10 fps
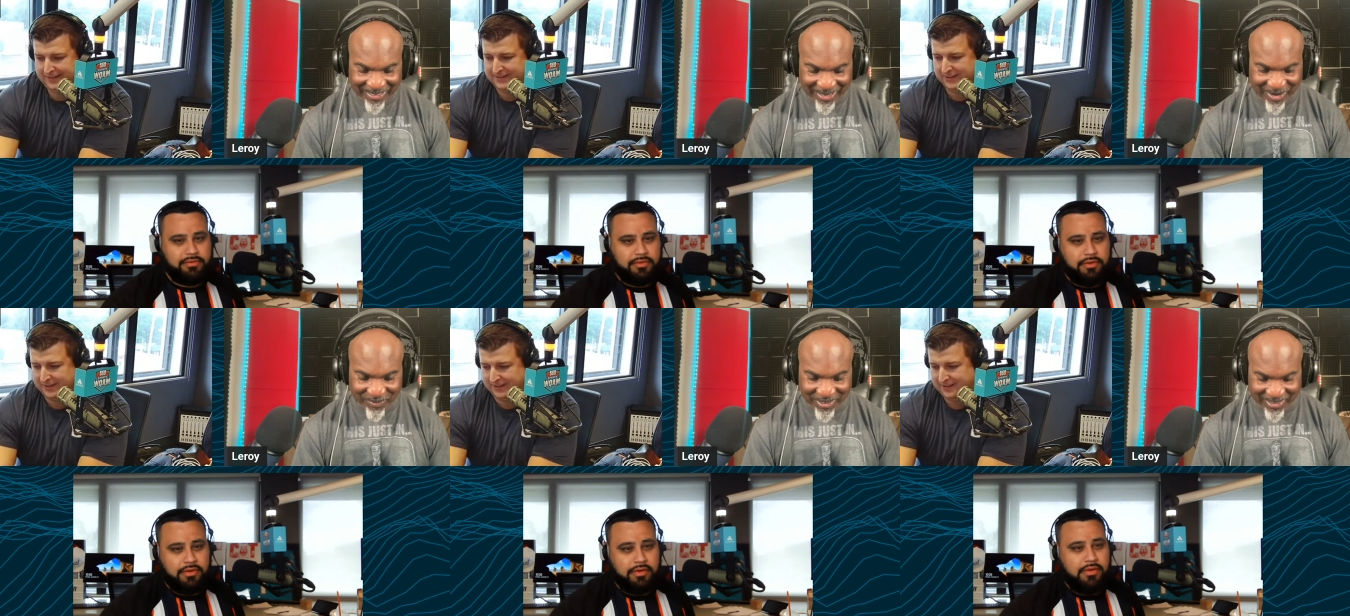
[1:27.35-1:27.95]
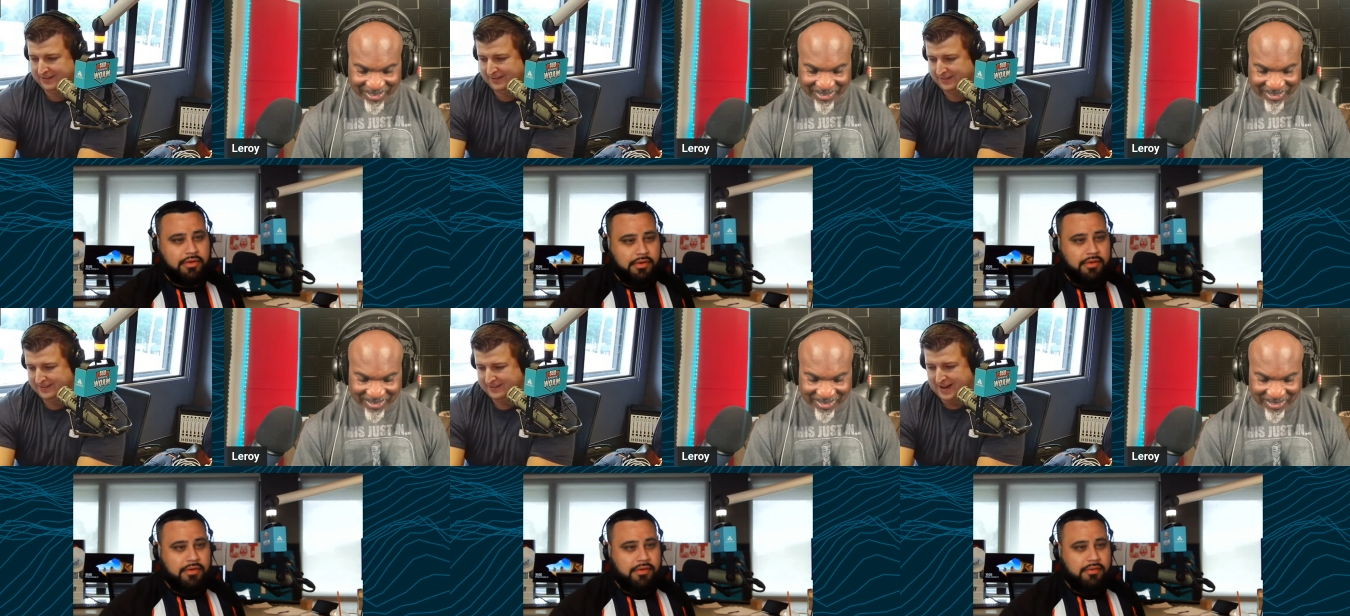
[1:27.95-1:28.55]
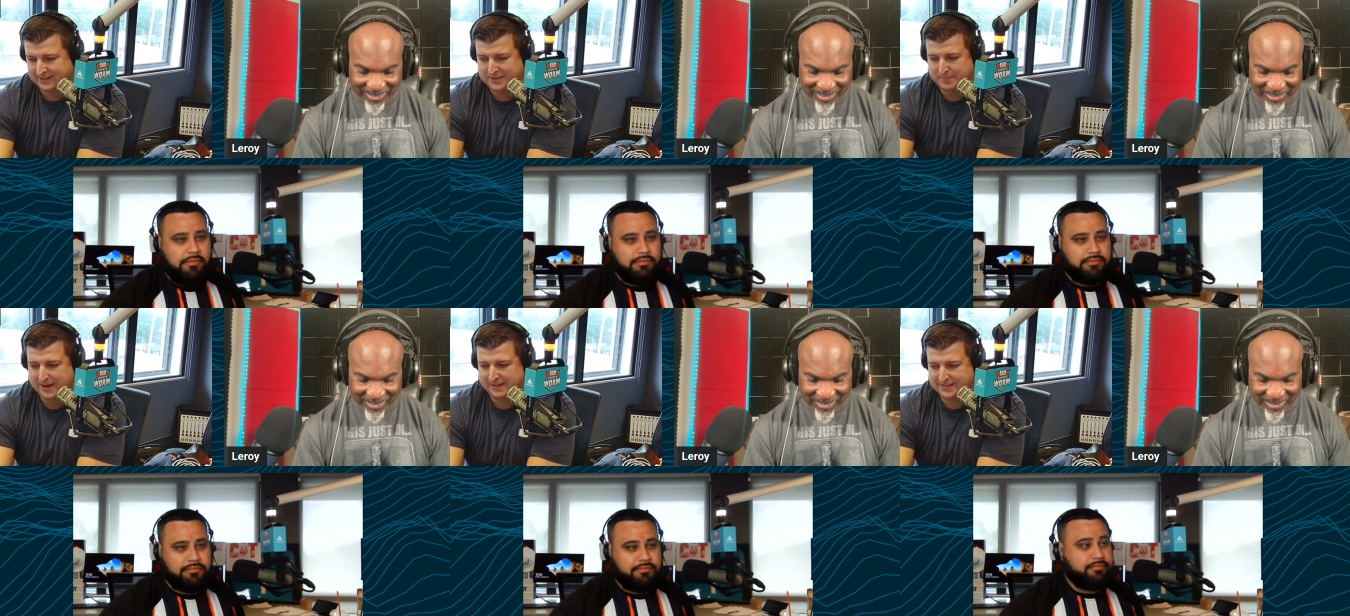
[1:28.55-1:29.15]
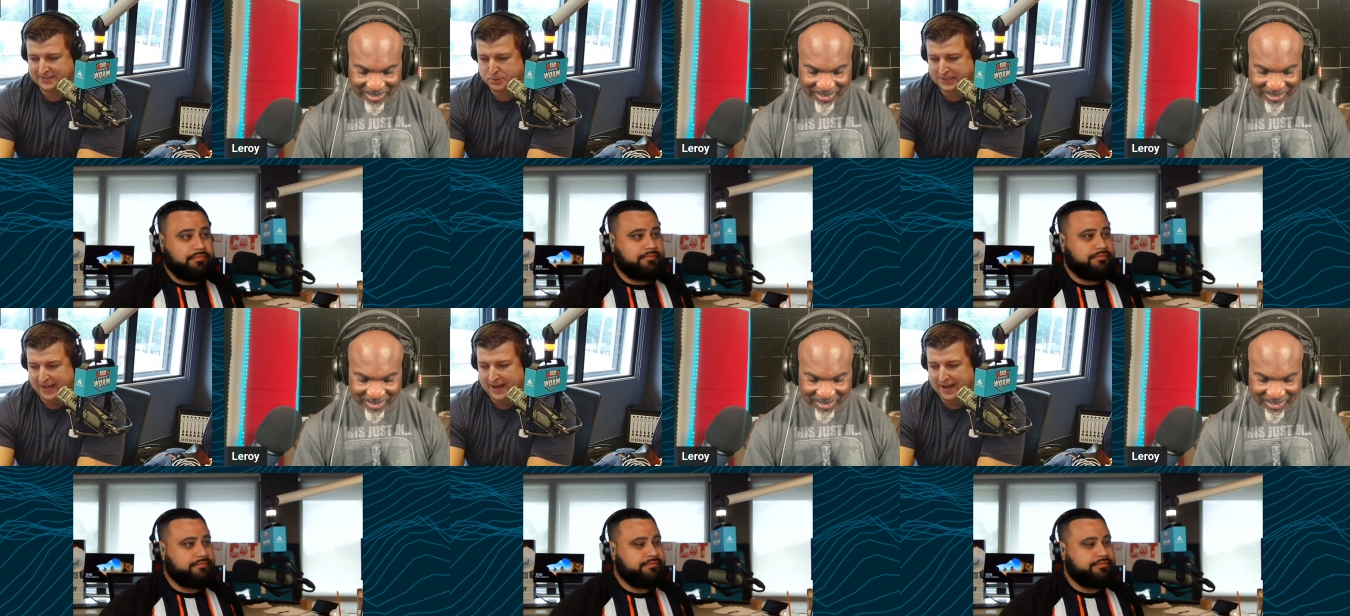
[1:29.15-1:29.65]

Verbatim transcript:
Speaker 1: He's I'm looking. looking. Dr. Toboggan says there's the